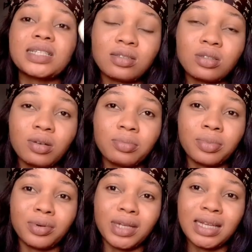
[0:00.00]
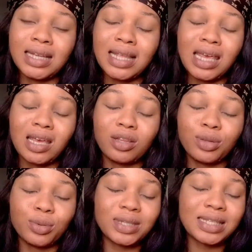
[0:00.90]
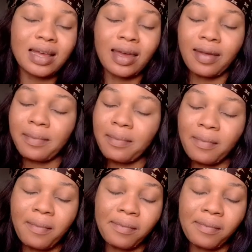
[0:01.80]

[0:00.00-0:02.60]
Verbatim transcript: sunburn in no time.